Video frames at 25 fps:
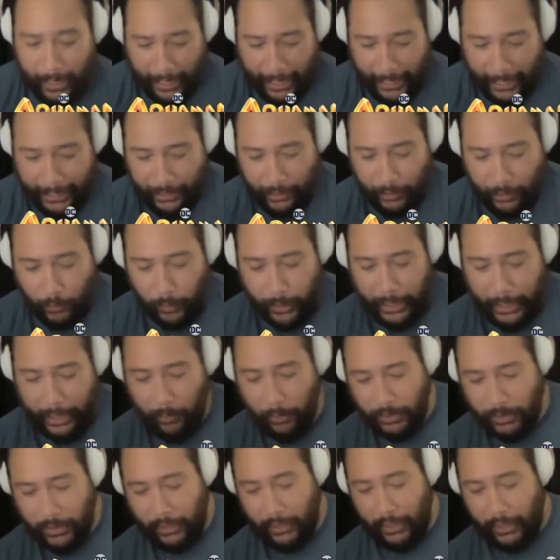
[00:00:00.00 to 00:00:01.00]
i get
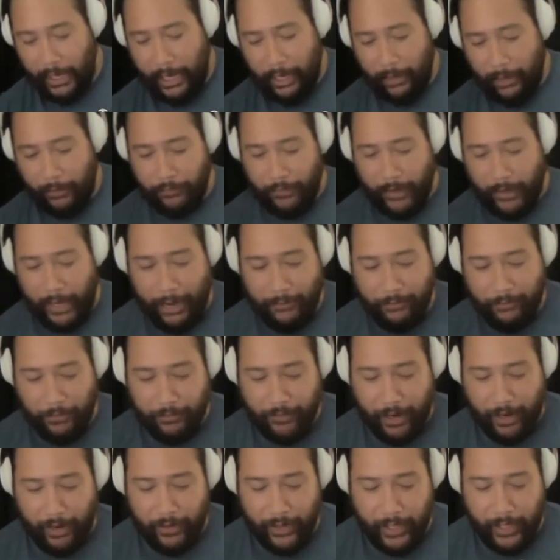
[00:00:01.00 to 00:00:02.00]
away with a lot of i have a
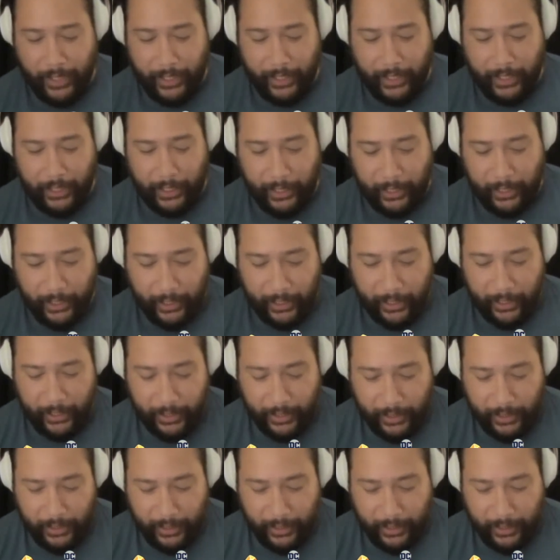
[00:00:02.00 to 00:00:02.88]
very uh